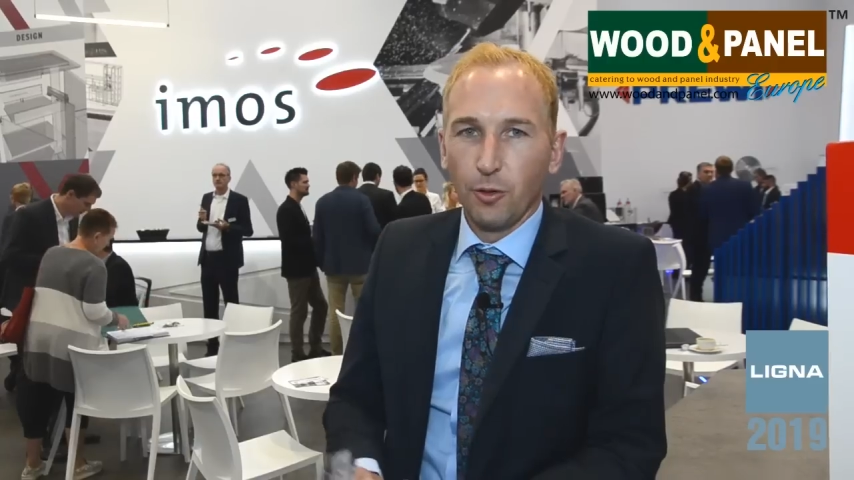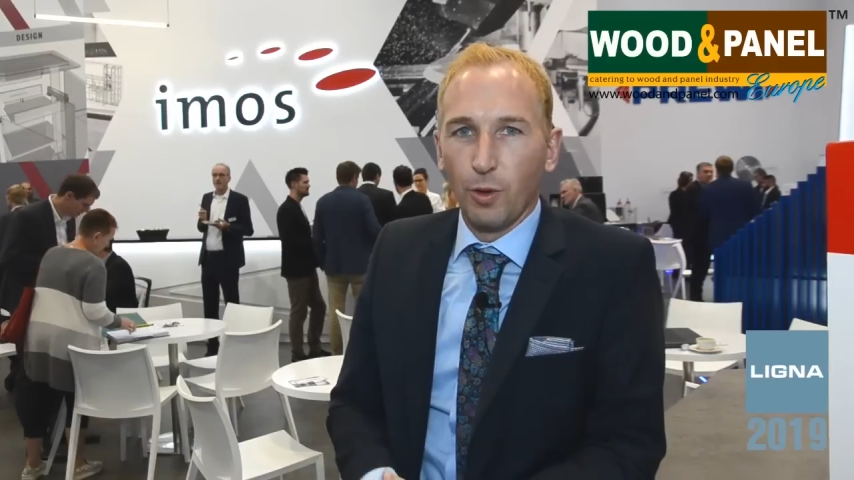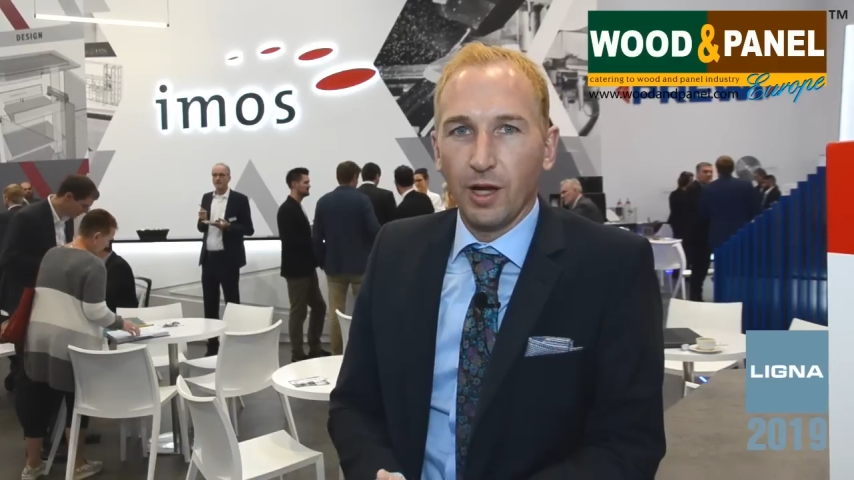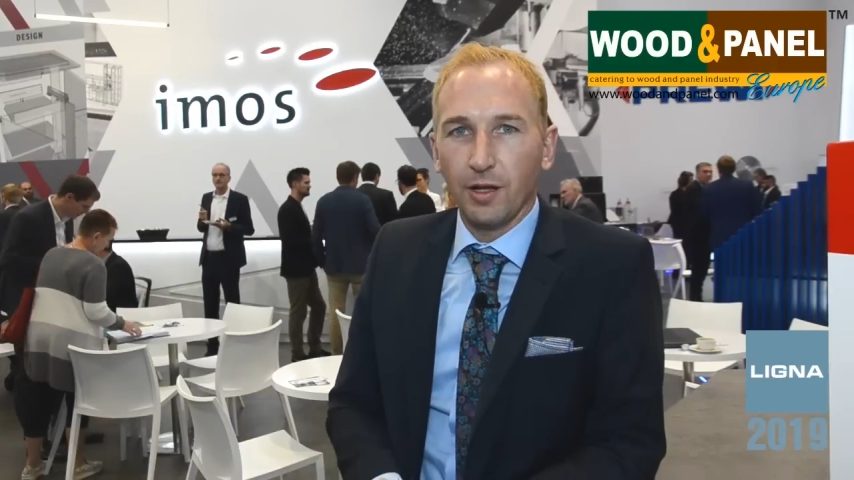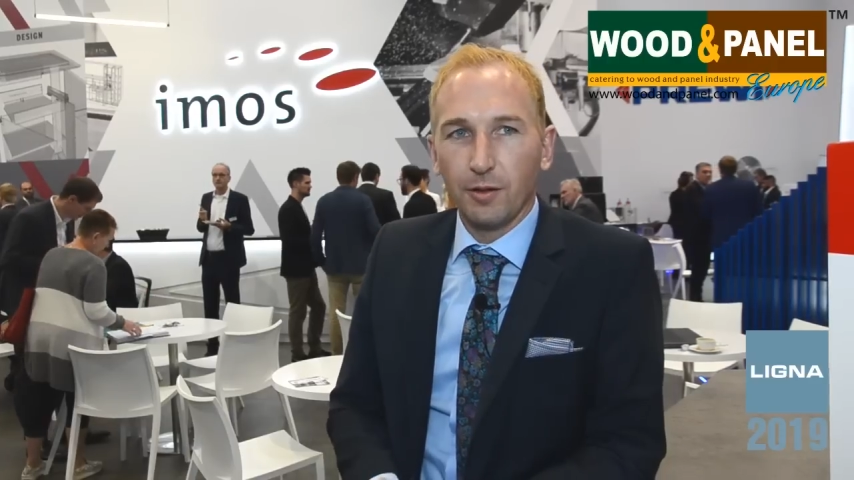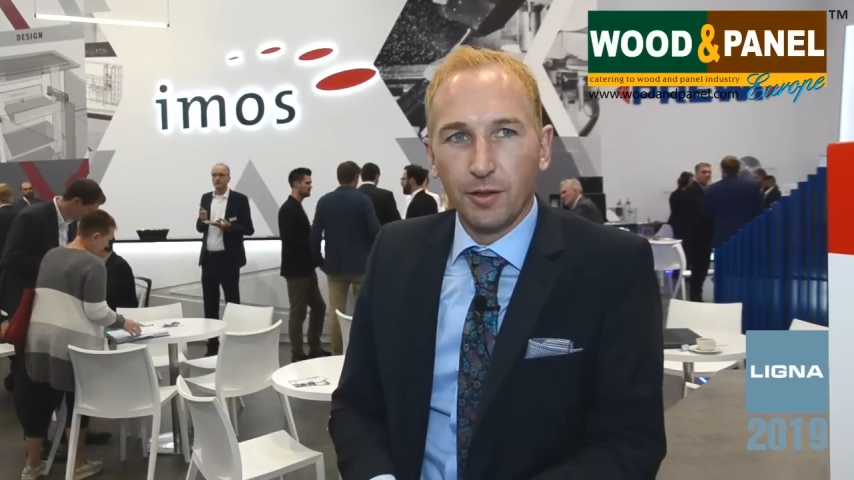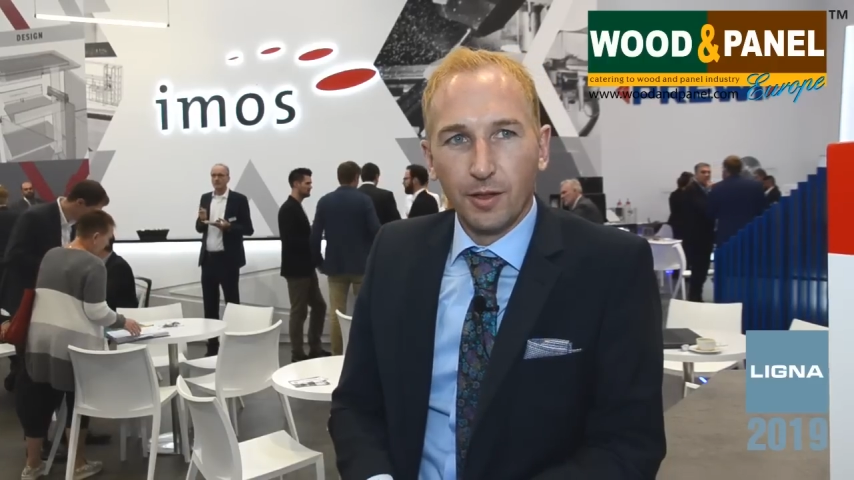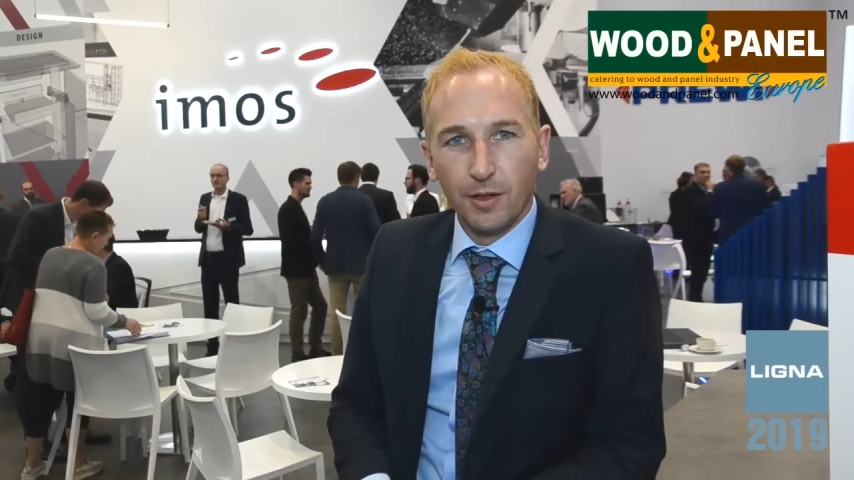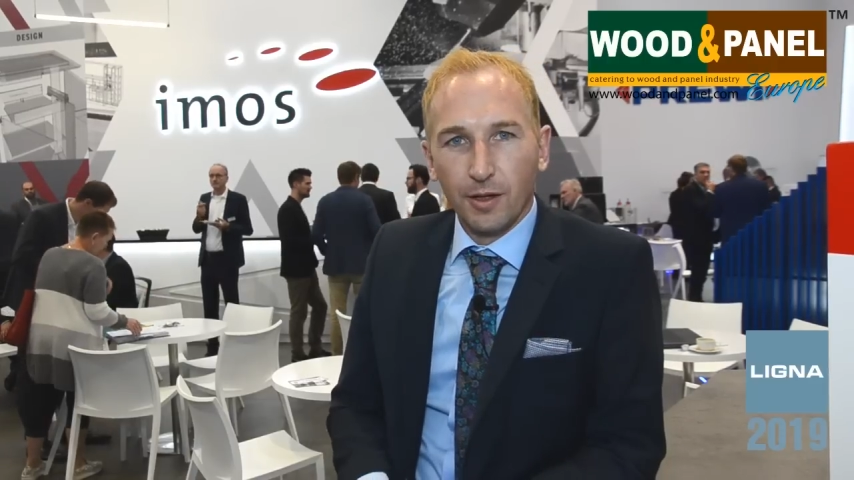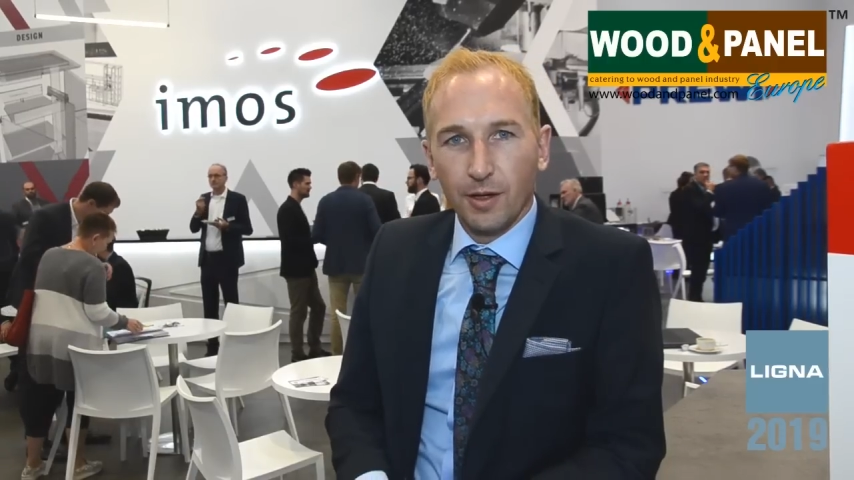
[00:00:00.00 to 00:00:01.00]
Well,
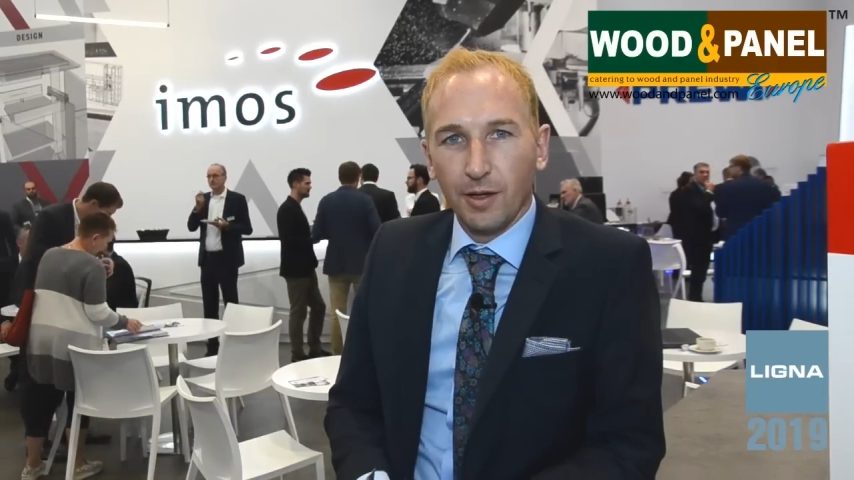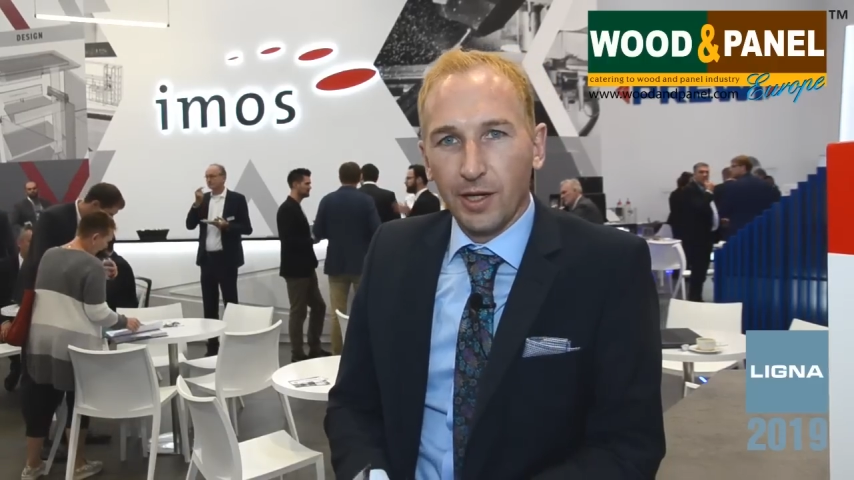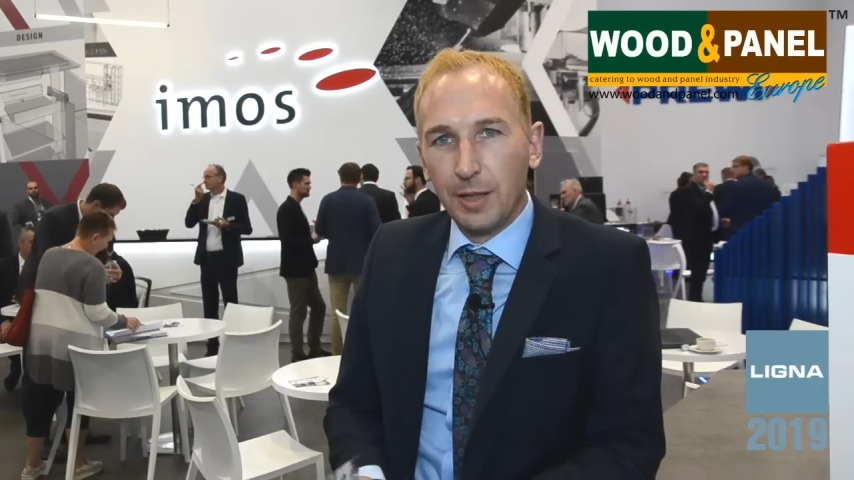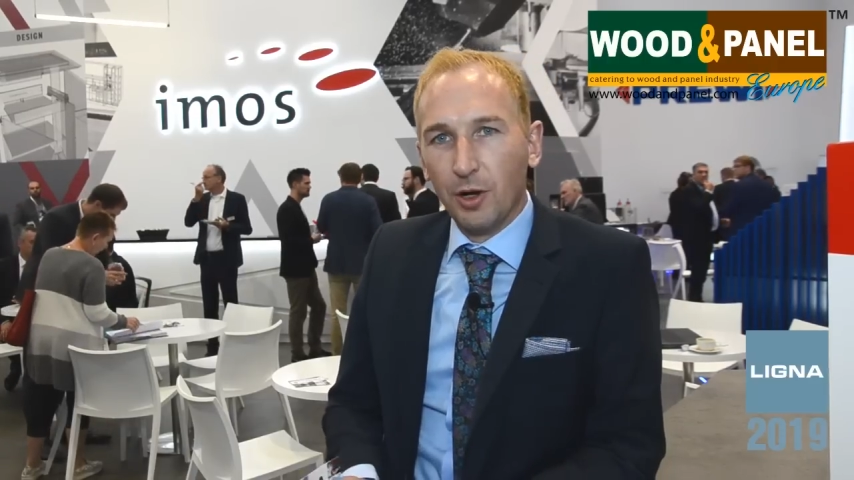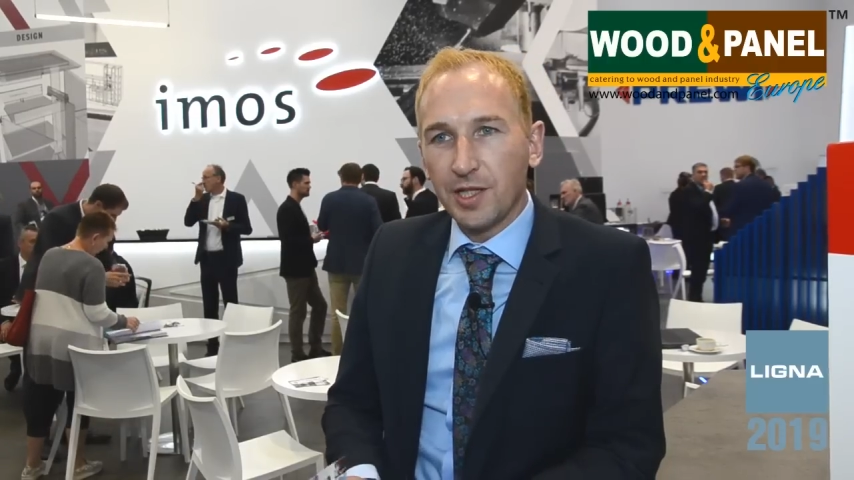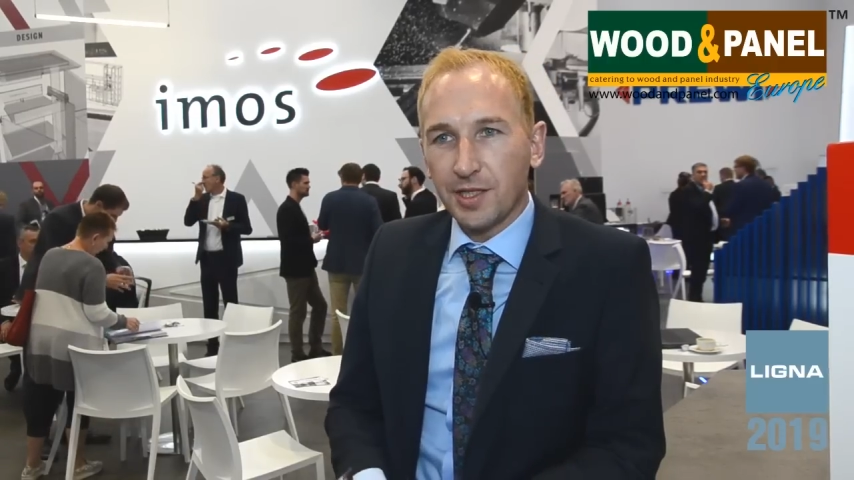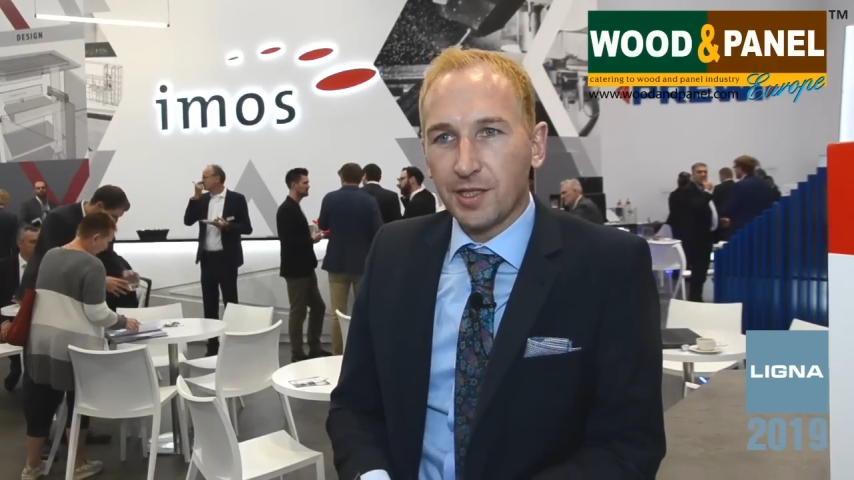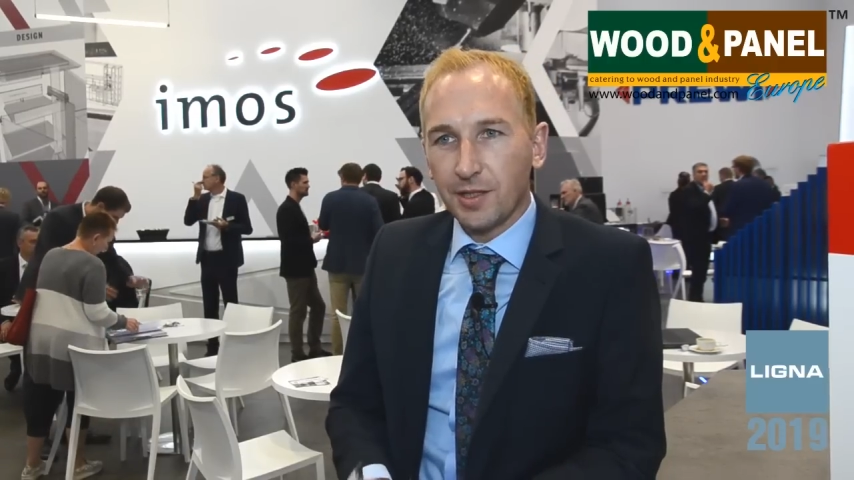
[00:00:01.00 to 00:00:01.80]
imos,